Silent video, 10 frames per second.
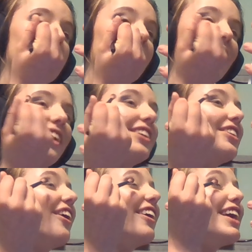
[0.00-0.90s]

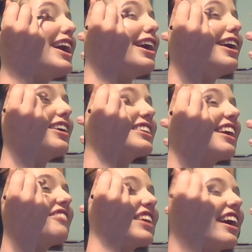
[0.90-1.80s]
Whoa,
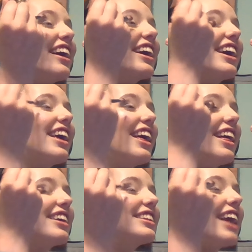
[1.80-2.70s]
Demina.
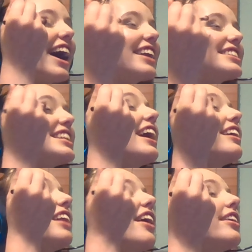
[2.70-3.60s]
That is not
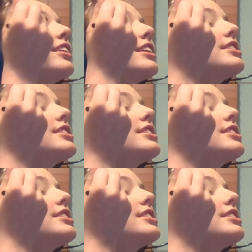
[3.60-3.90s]
allowed in this